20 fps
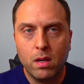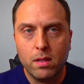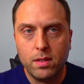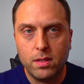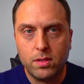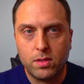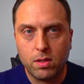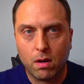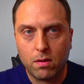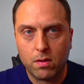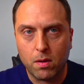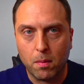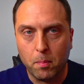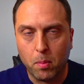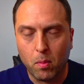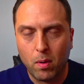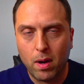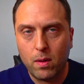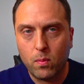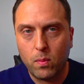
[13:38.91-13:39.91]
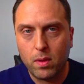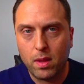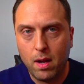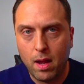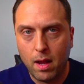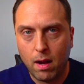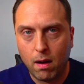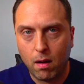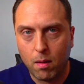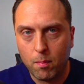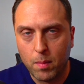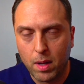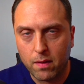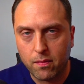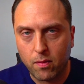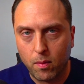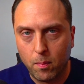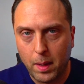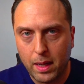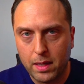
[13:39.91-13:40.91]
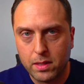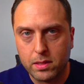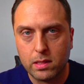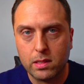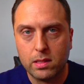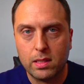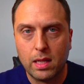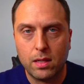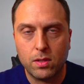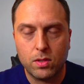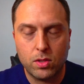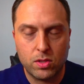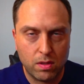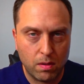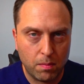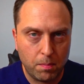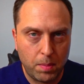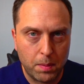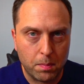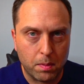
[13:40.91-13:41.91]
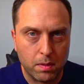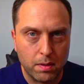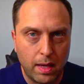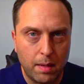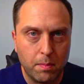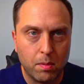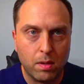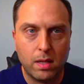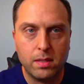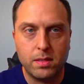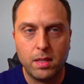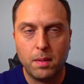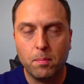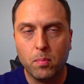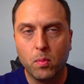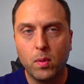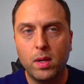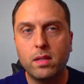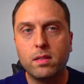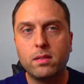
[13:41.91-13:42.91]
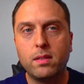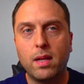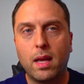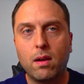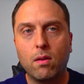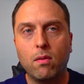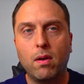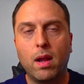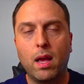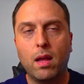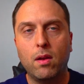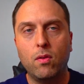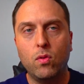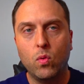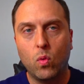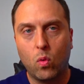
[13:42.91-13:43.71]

These dogs are bred with inherent malformations that certain people label as a breed standard and